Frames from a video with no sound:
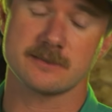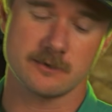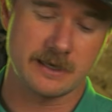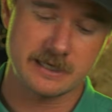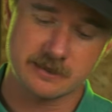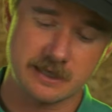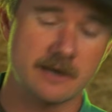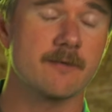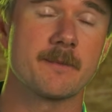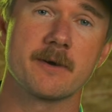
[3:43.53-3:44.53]
So
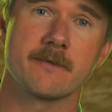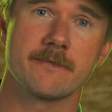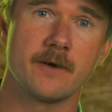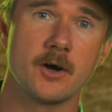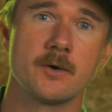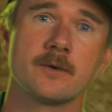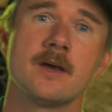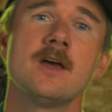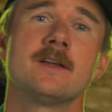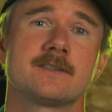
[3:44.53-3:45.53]
anything from your phone
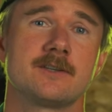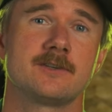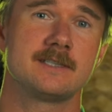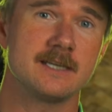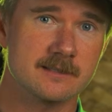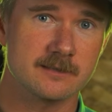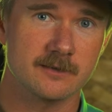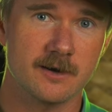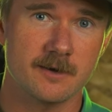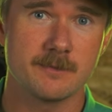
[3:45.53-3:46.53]
to your
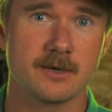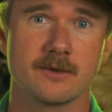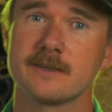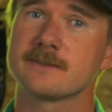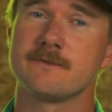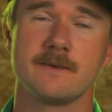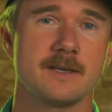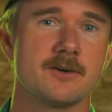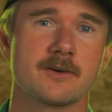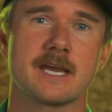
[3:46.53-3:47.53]
DSLR, mirrorless
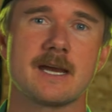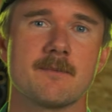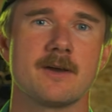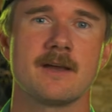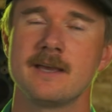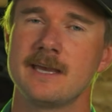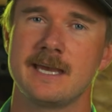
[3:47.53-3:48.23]
video camera,